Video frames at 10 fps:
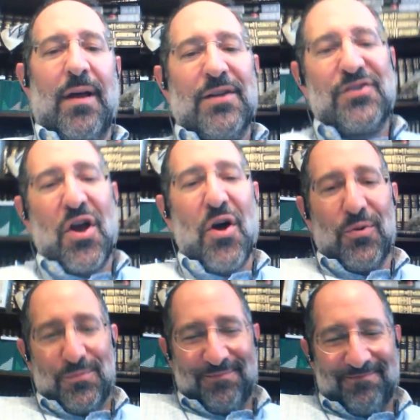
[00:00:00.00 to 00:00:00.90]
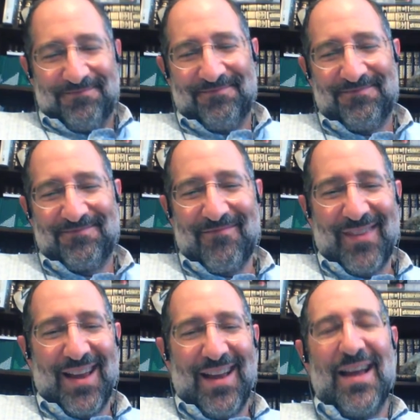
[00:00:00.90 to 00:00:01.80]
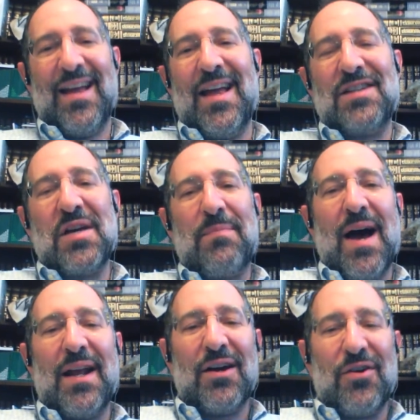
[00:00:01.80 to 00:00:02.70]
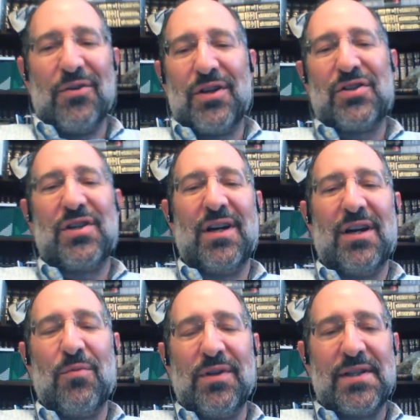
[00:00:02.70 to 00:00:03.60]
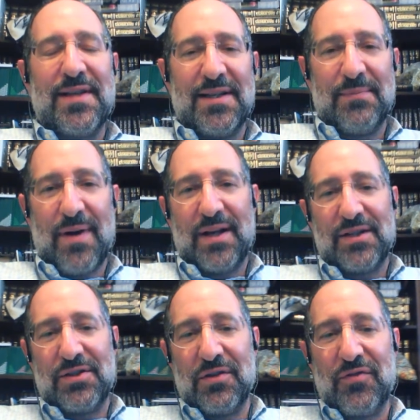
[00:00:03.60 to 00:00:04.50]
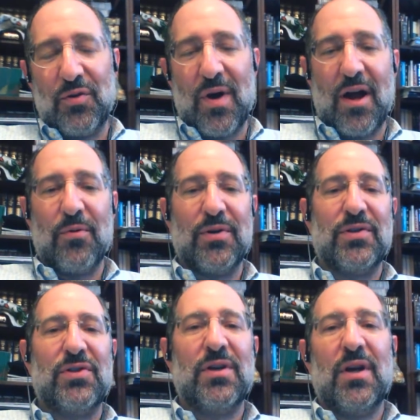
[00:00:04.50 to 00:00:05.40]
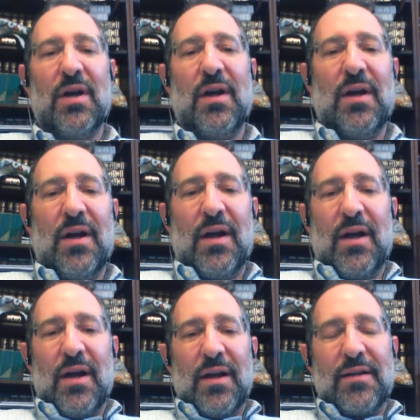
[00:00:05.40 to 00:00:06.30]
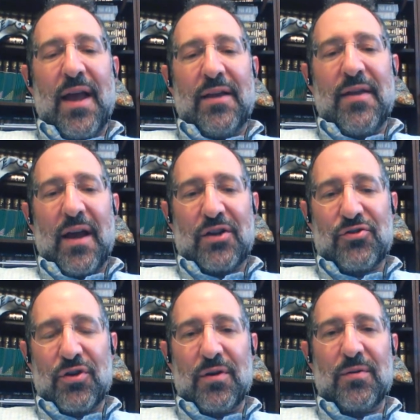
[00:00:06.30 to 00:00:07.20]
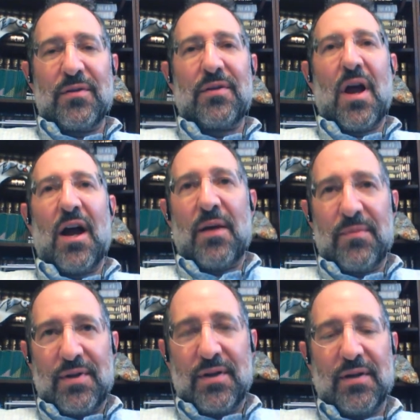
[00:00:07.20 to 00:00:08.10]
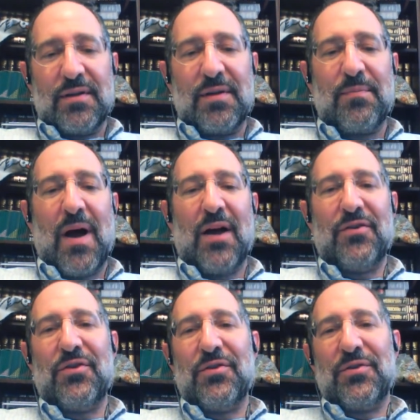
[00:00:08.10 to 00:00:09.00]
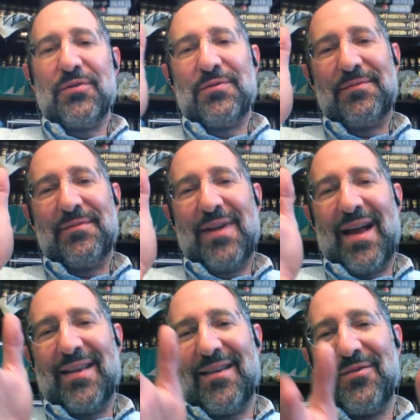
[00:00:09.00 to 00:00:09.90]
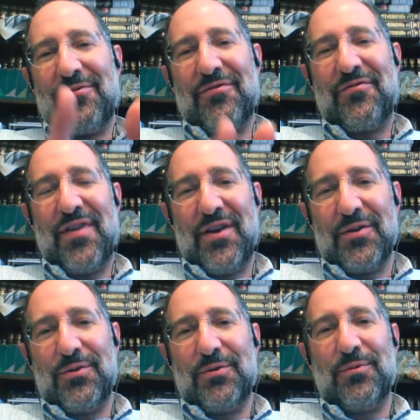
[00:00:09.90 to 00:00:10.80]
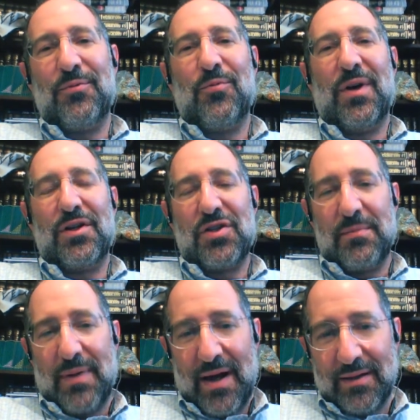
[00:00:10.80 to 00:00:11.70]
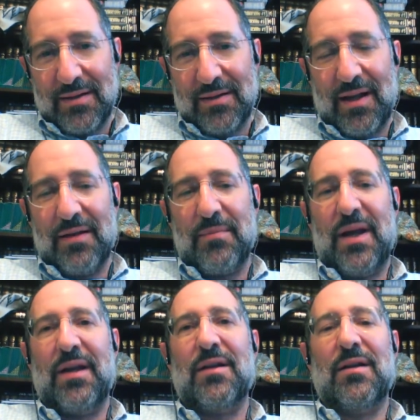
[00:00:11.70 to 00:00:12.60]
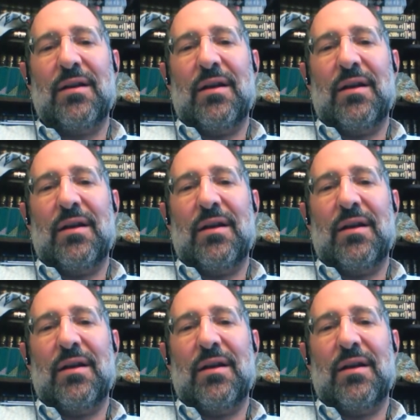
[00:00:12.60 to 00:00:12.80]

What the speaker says: So, as Shabbat hachodesh will descend upon us in a few hours, take the extra time to ponder and to feel what a Shabbat can mean.